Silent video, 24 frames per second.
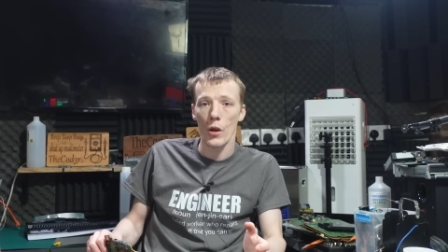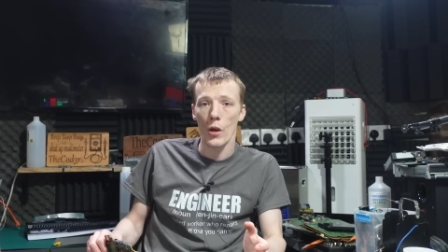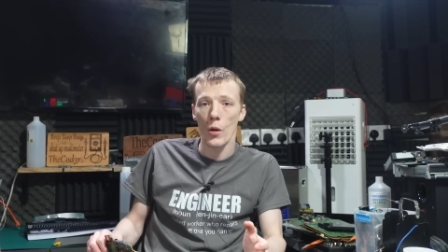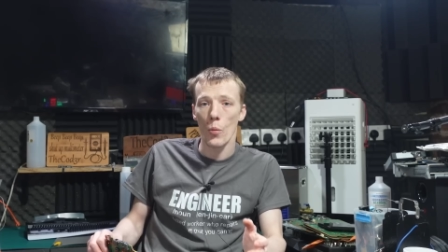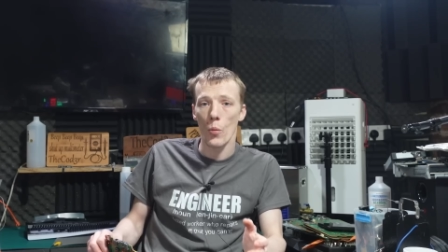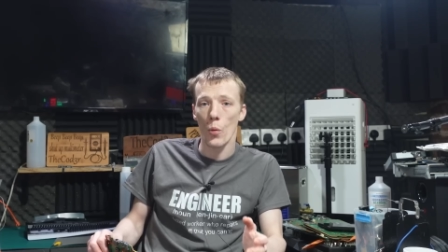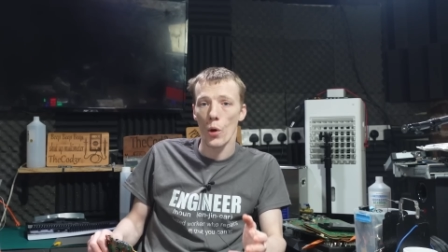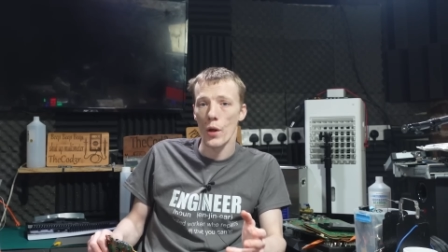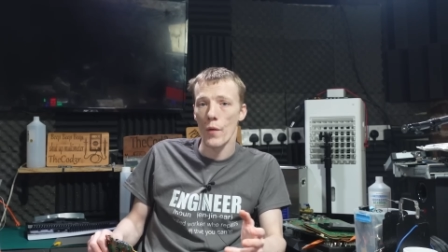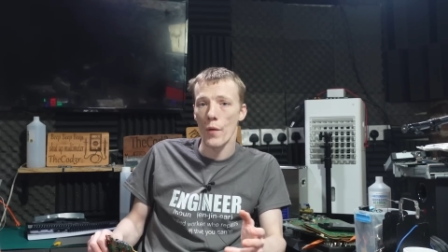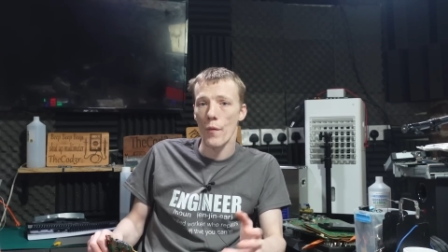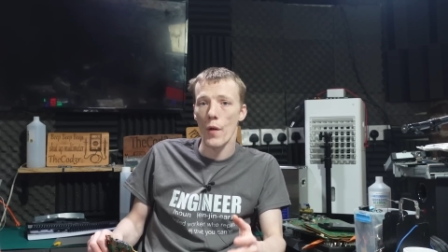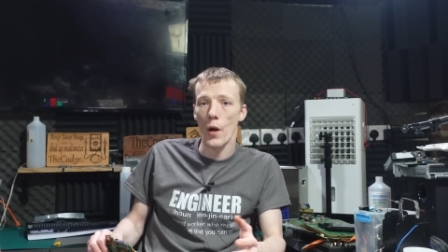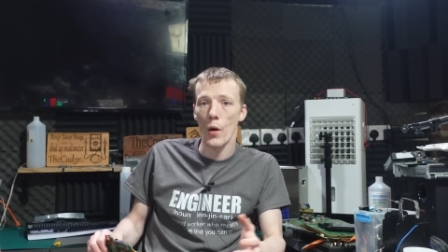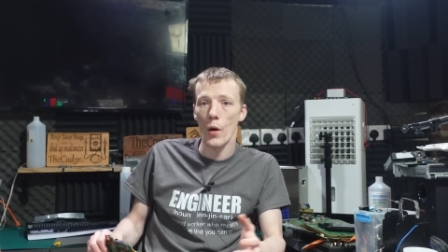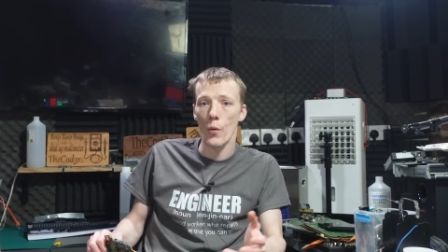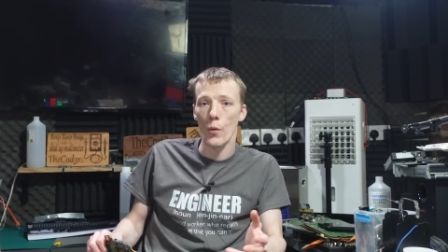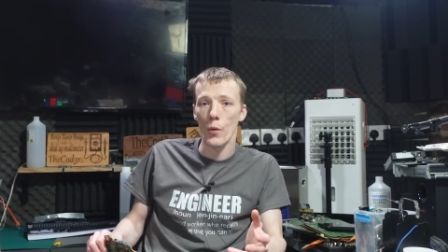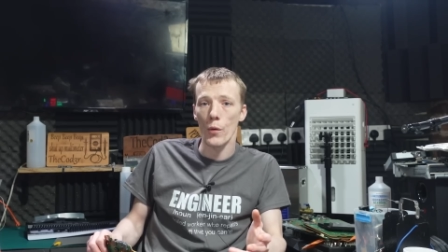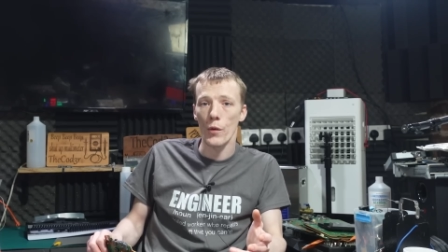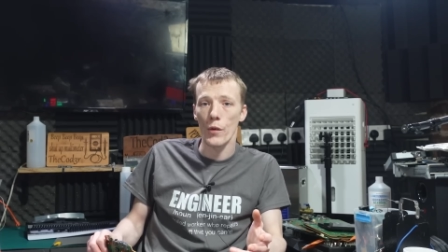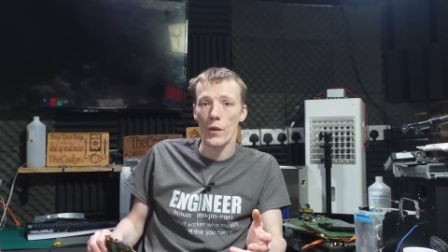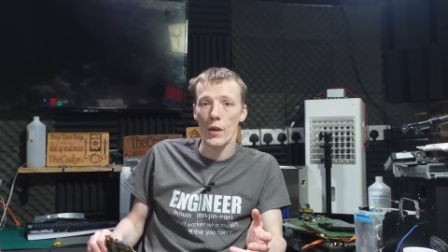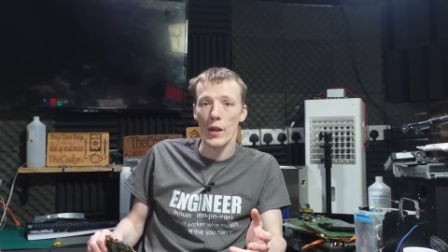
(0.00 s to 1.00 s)
One of
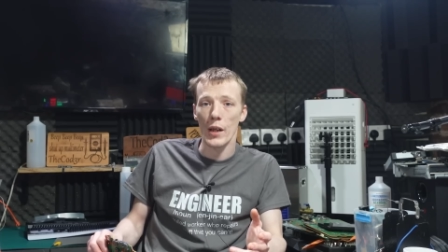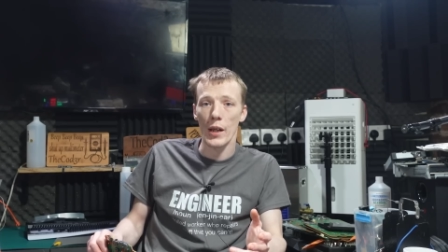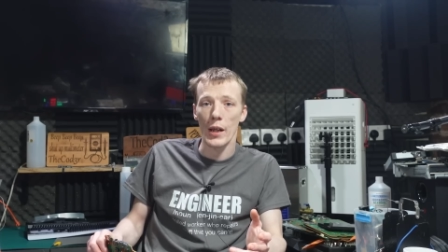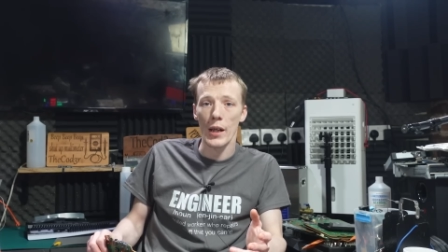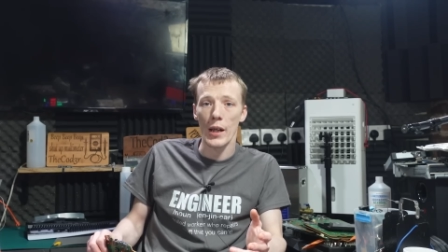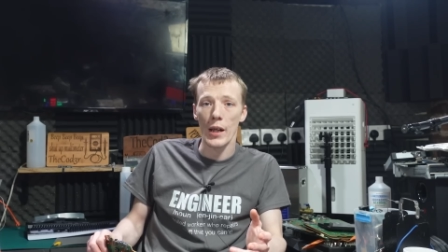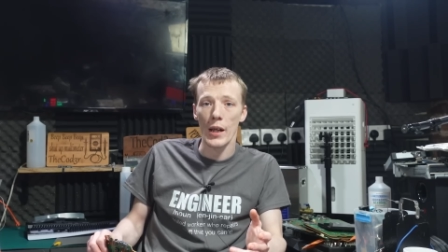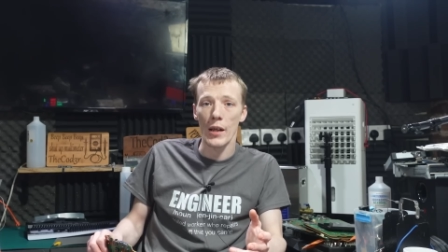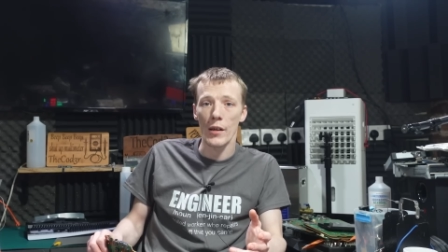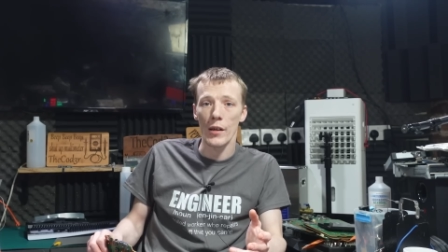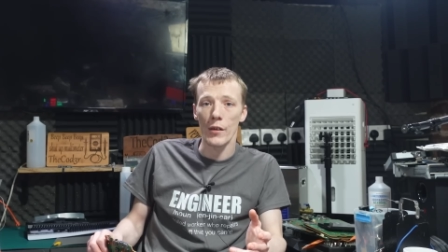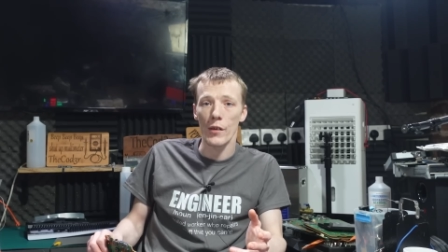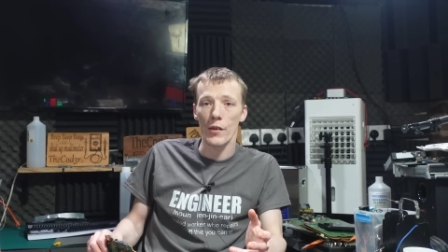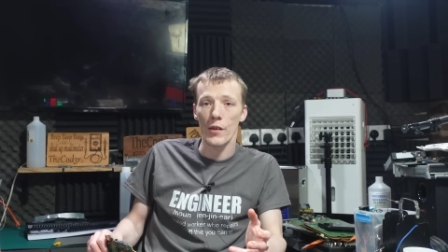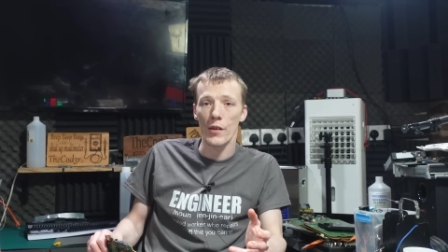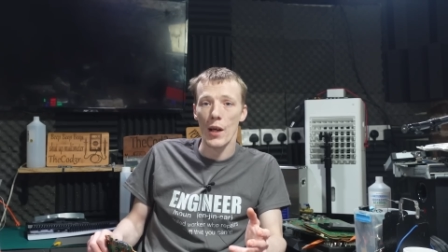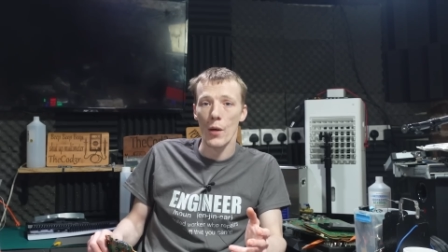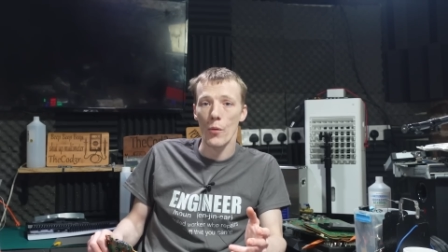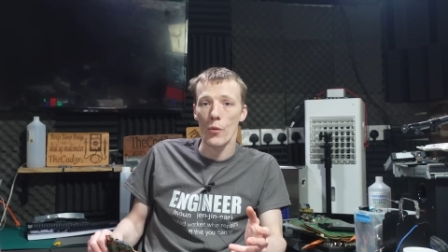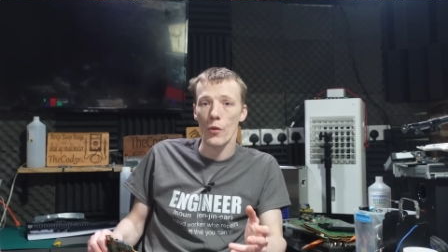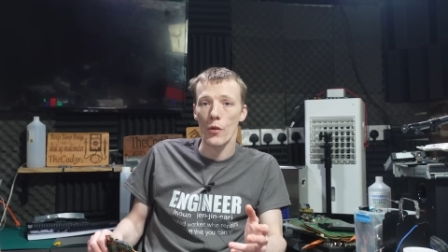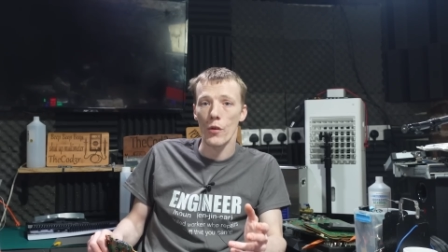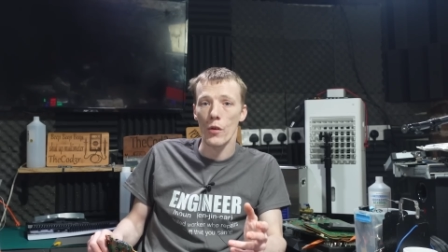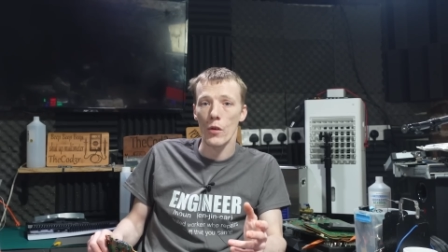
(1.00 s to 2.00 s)
those is
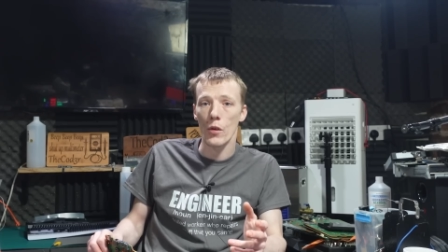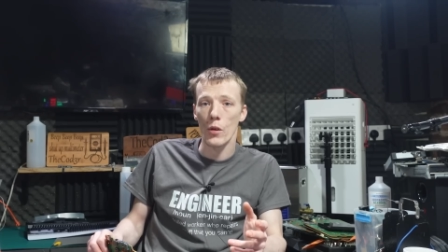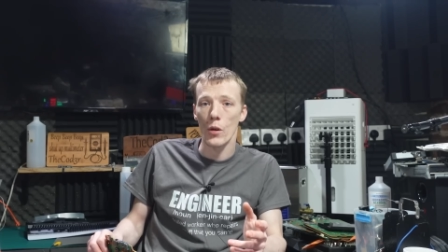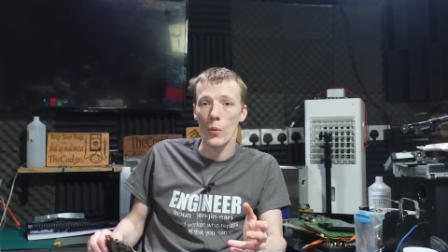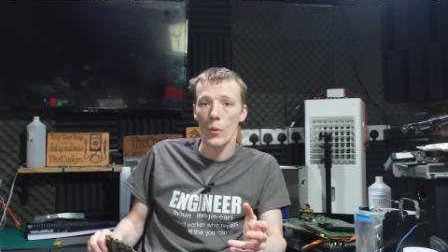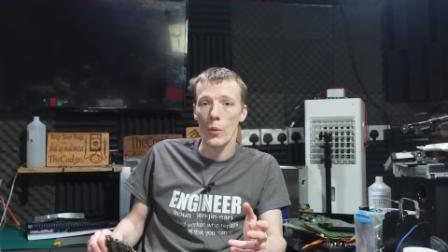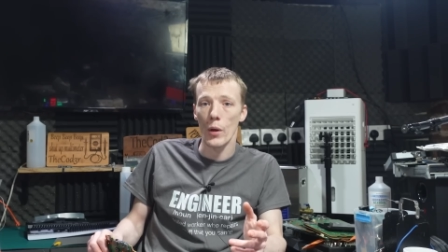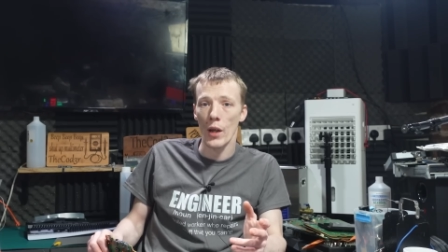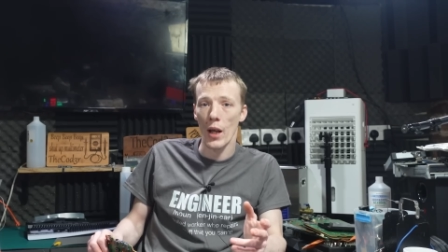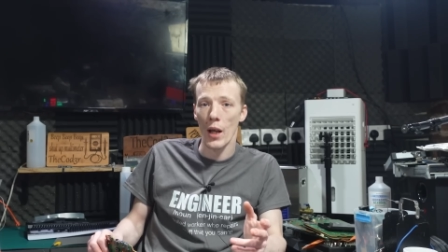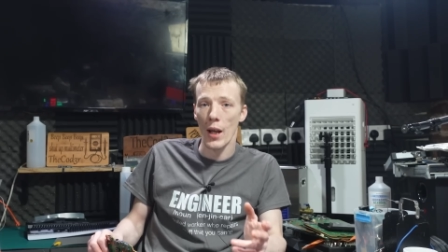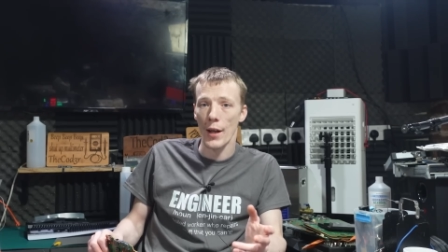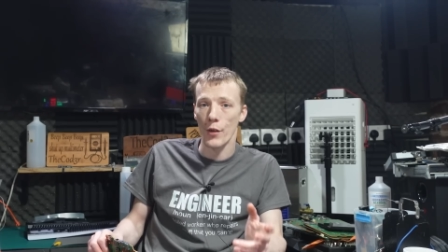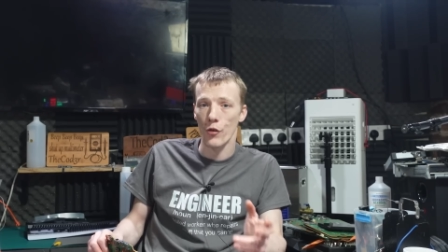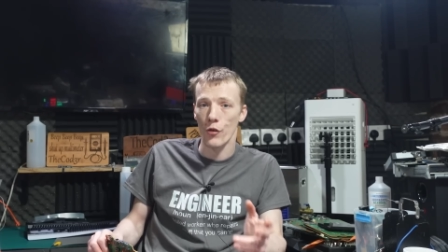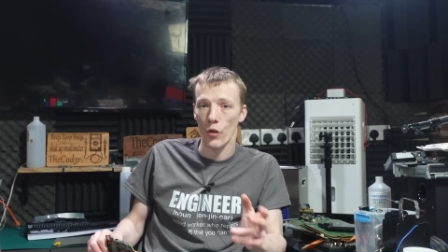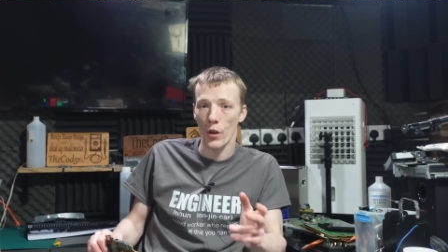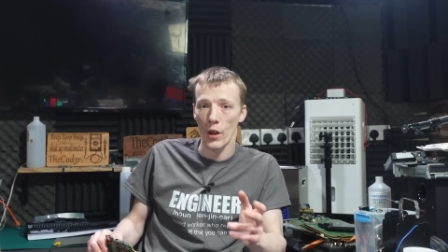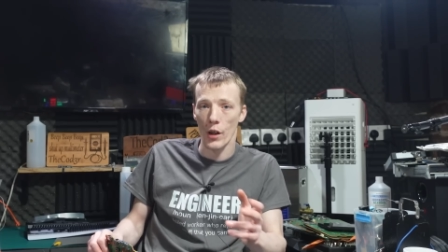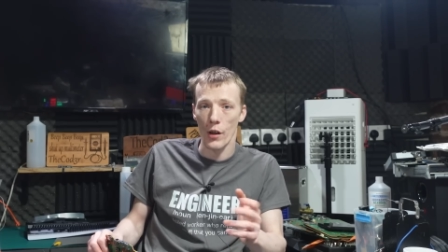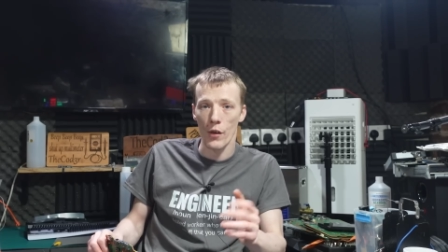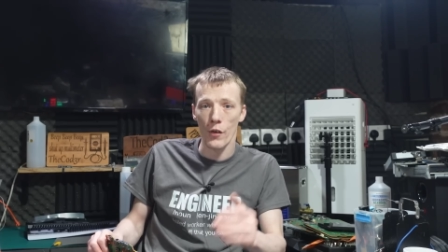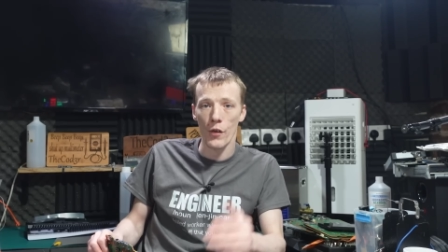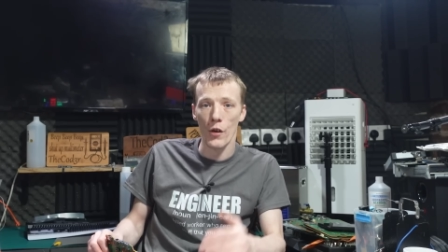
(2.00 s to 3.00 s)
down to an
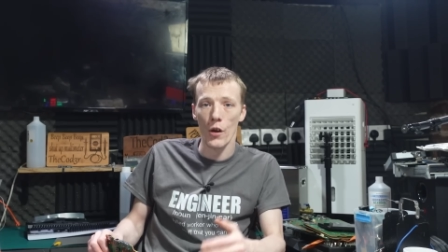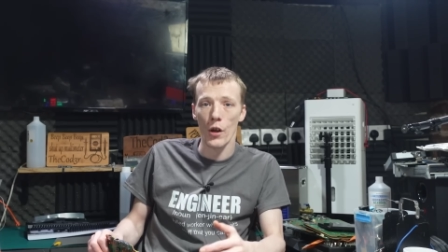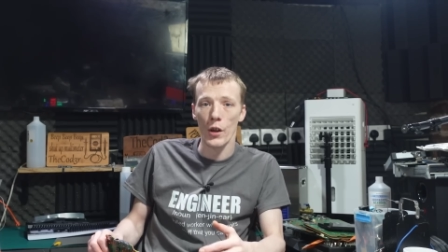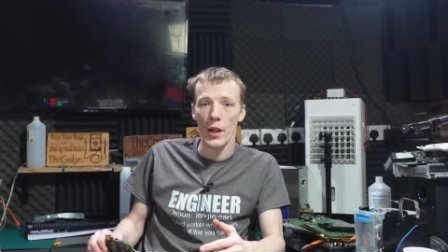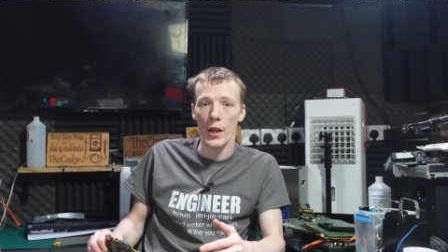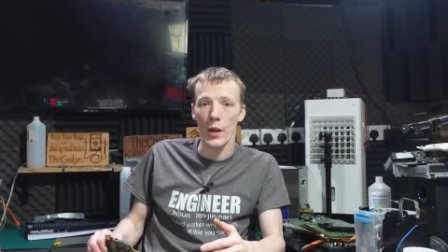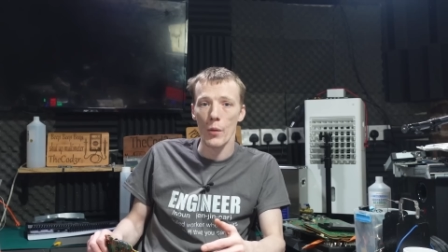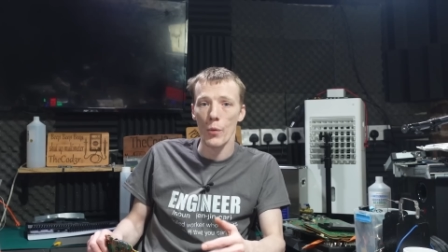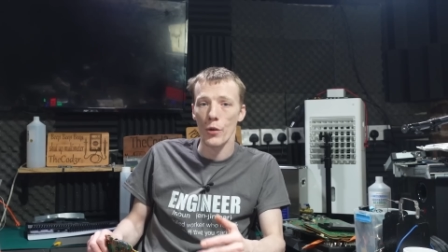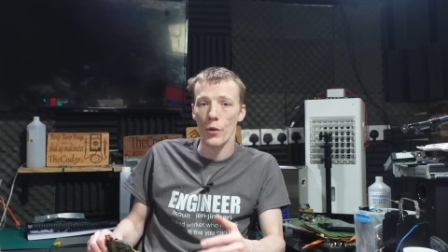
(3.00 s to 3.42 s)
electronic circuit,